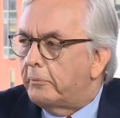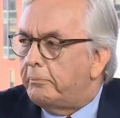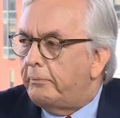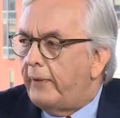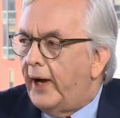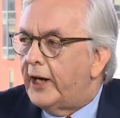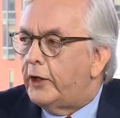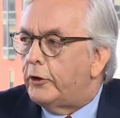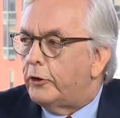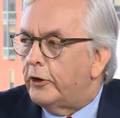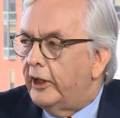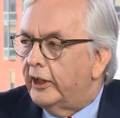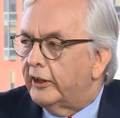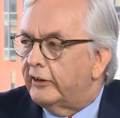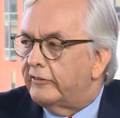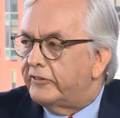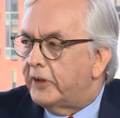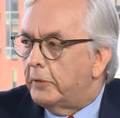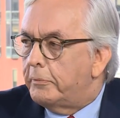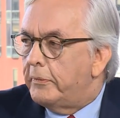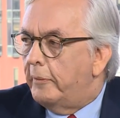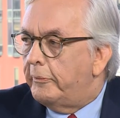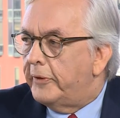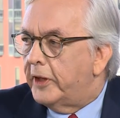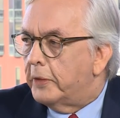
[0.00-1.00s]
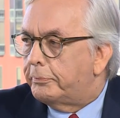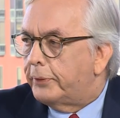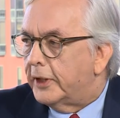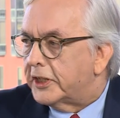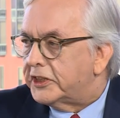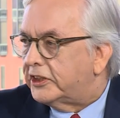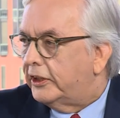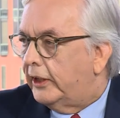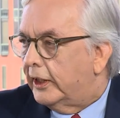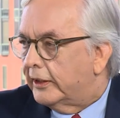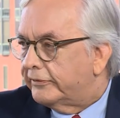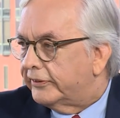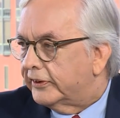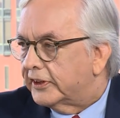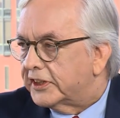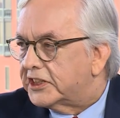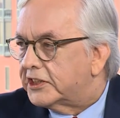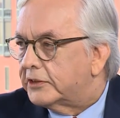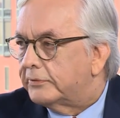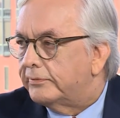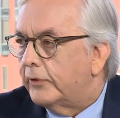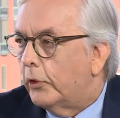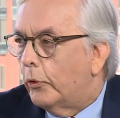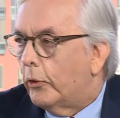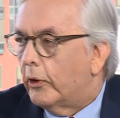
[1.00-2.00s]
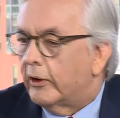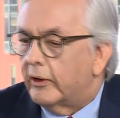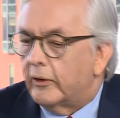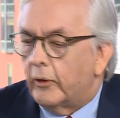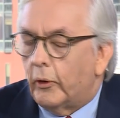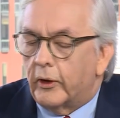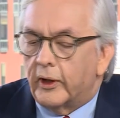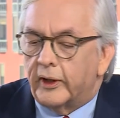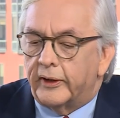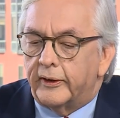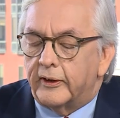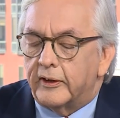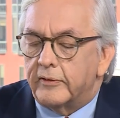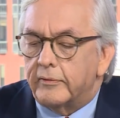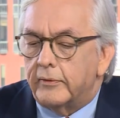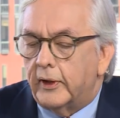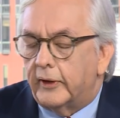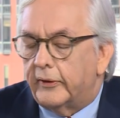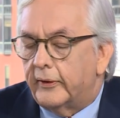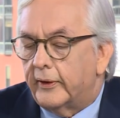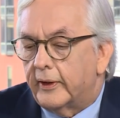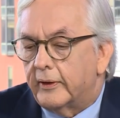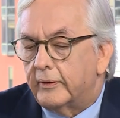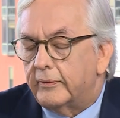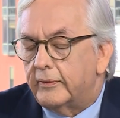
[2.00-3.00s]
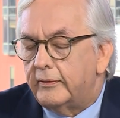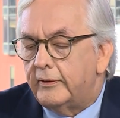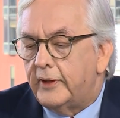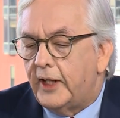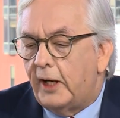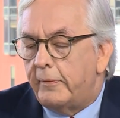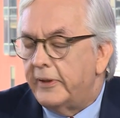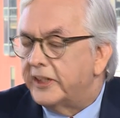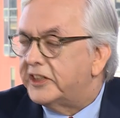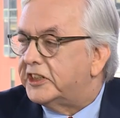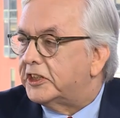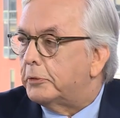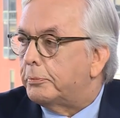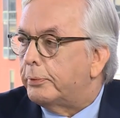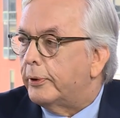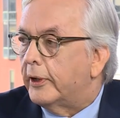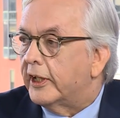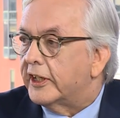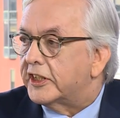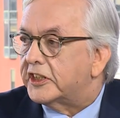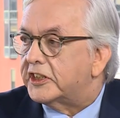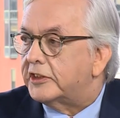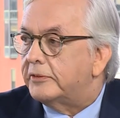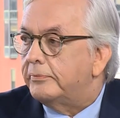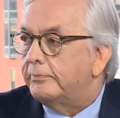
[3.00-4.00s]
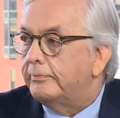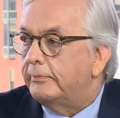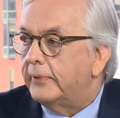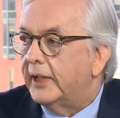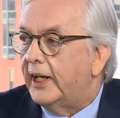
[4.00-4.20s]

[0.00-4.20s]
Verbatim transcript: about Micron from them at the press conference or, or in, their, in their comments to press,